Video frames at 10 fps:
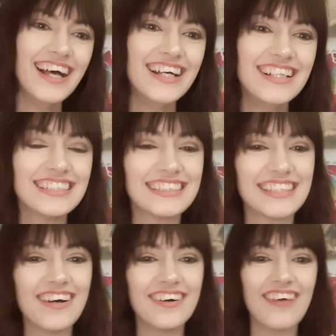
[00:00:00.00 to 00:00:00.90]

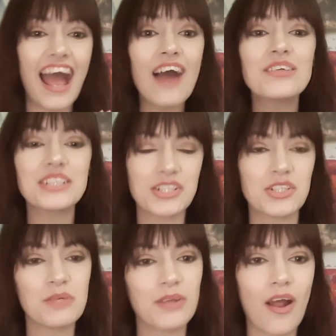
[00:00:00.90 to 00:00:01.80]
So how we should
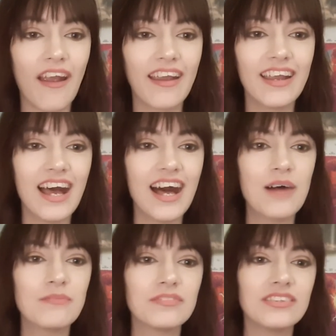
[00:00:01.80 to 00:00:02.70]
interpret art.
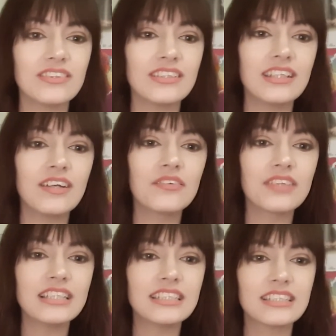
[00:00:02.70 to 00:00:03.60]
You know,
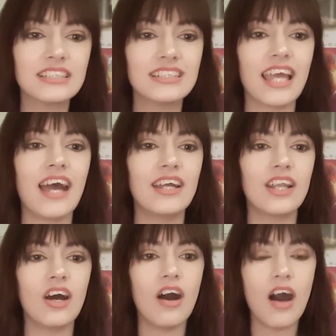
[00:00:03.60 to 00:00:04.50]
let's look
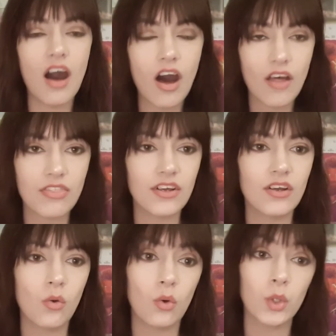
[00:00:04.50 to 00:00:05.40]
at author
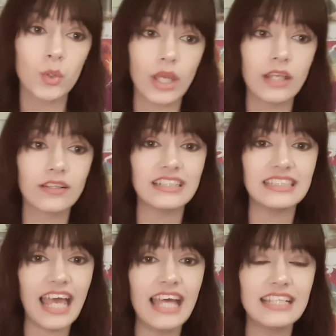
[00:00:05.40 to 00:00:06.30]
or creator
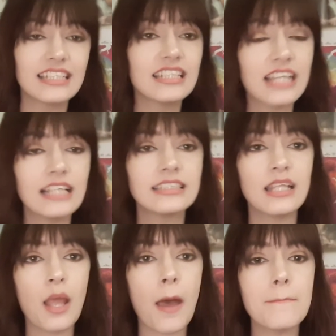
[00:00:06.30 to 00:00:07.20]
intent. Does
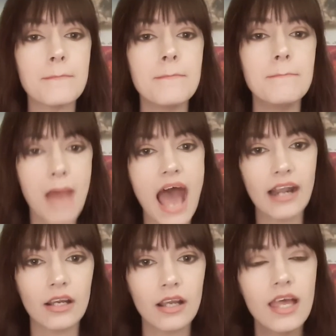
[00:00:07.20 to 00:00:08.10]
it
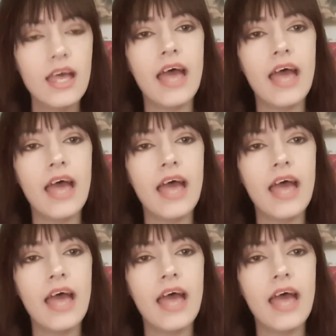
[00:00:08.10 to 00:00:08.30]
matter?